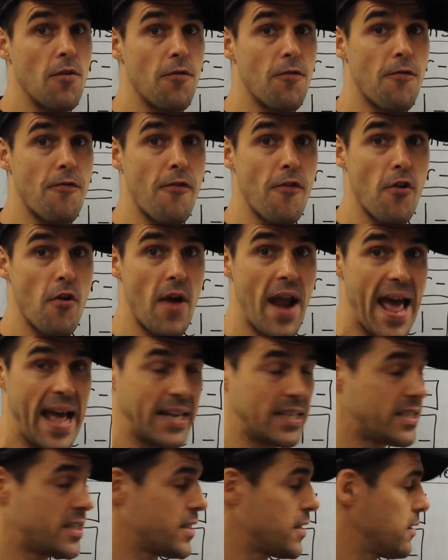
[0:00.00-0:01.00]

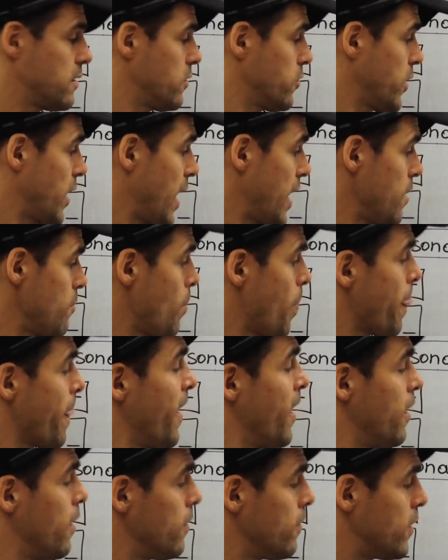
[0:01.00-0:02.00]
fret. Okay?
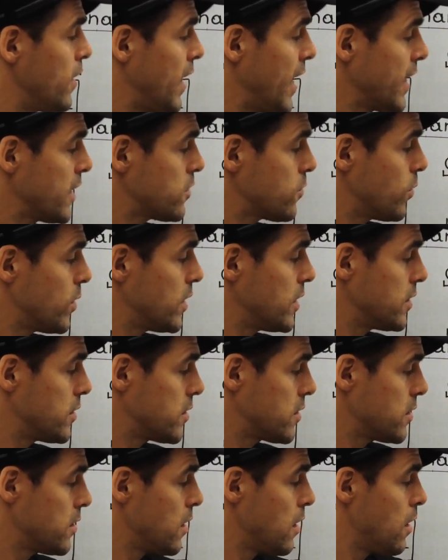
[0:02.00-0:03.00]
The next one
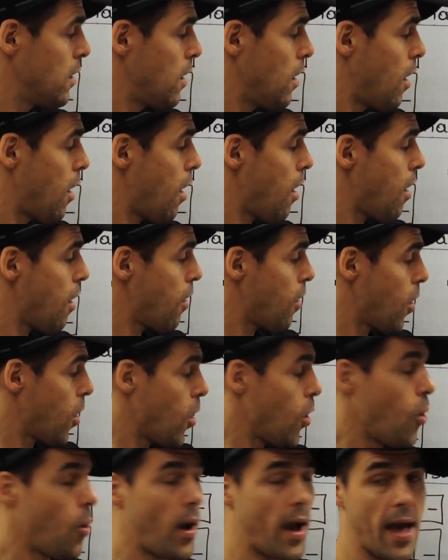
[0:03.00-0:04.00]
is
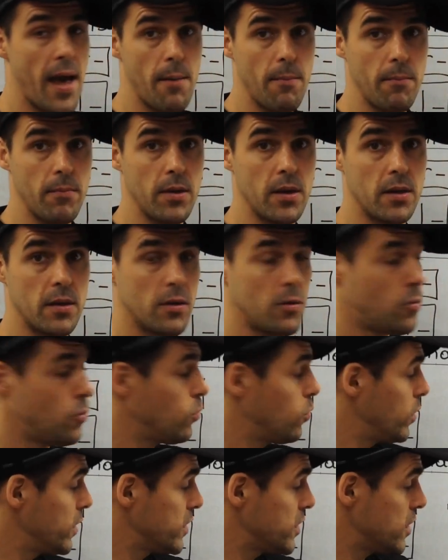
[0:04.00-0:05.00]
ROM,
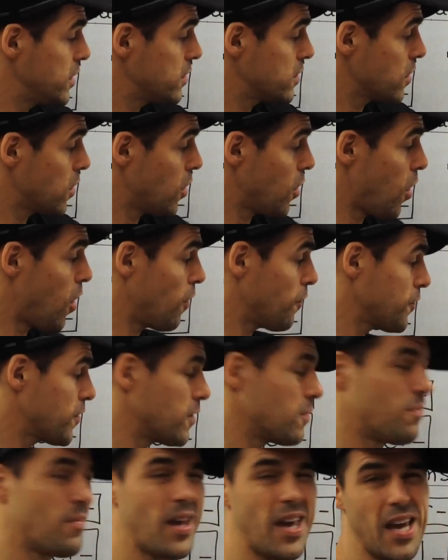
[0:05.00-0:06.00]
which is
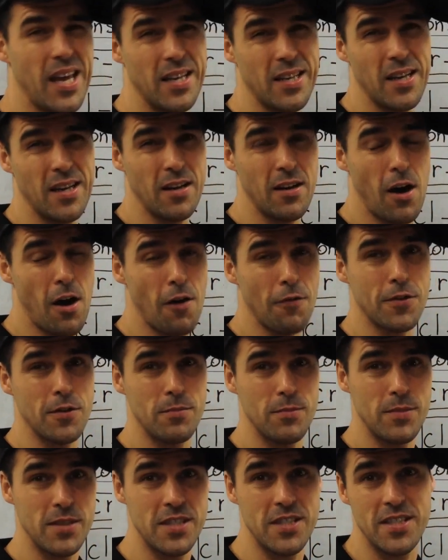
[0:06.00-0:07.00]
often
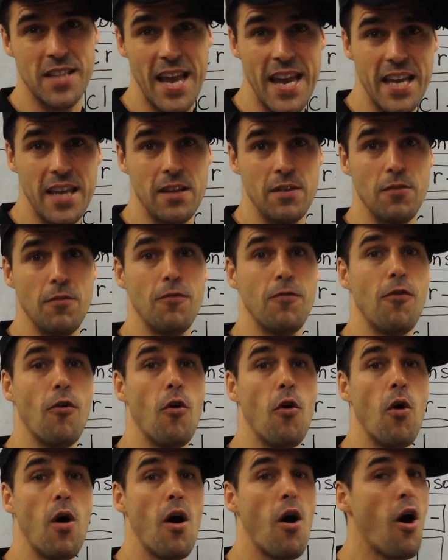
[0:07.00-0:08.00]
mistaken
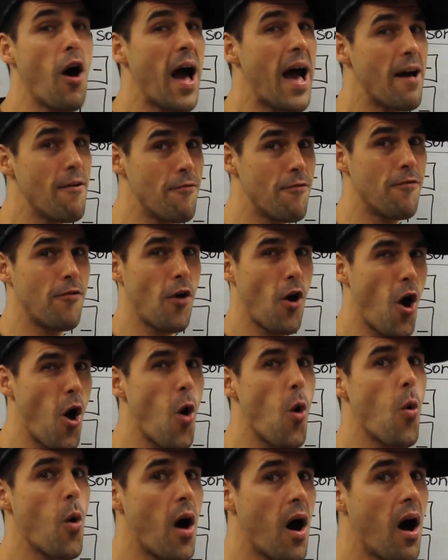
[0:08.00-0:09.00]
for
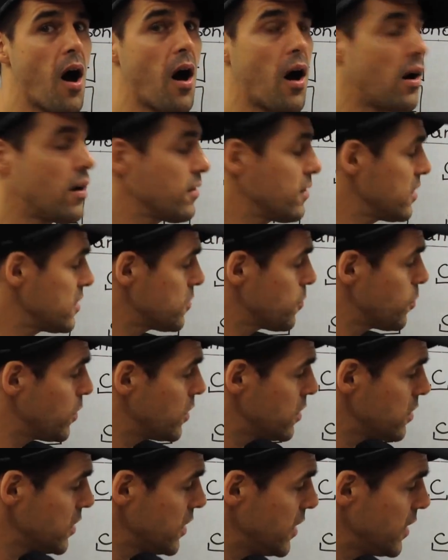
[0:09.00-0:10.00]
FOR, this
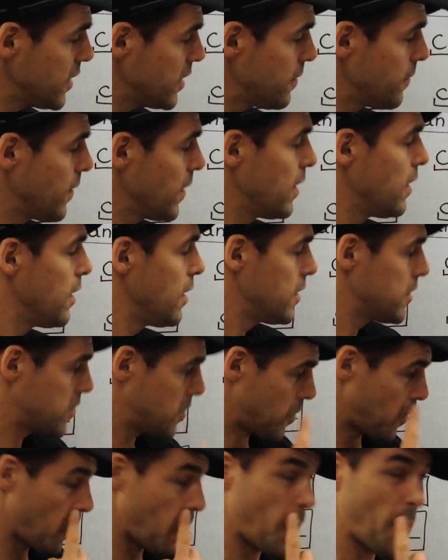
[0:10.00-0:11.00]
word here.
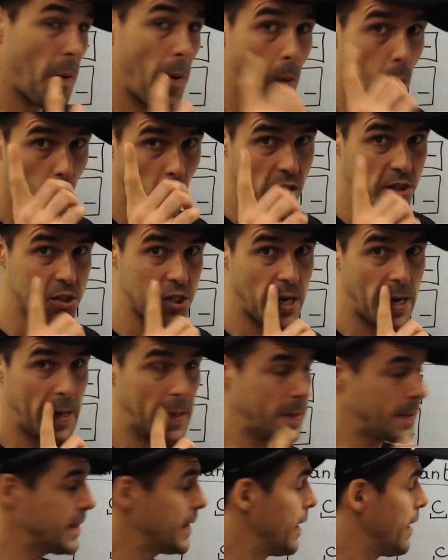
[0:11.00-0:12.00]
So watch
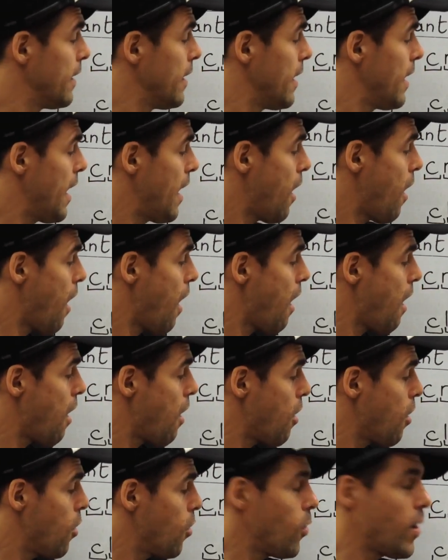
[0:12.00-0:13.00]
out.
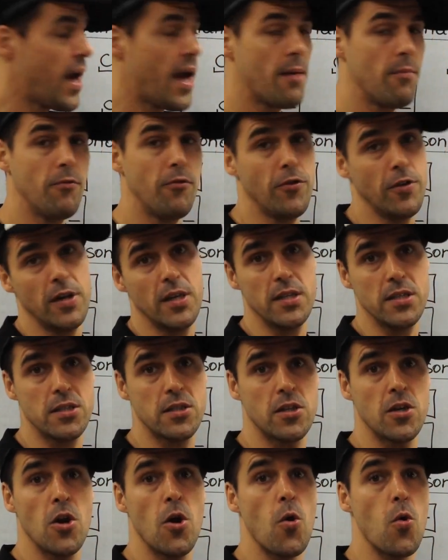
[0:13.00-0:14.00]
ROM
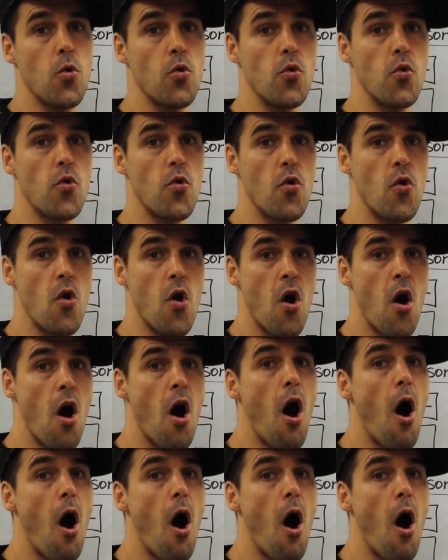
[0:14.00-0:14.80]
first. Rom,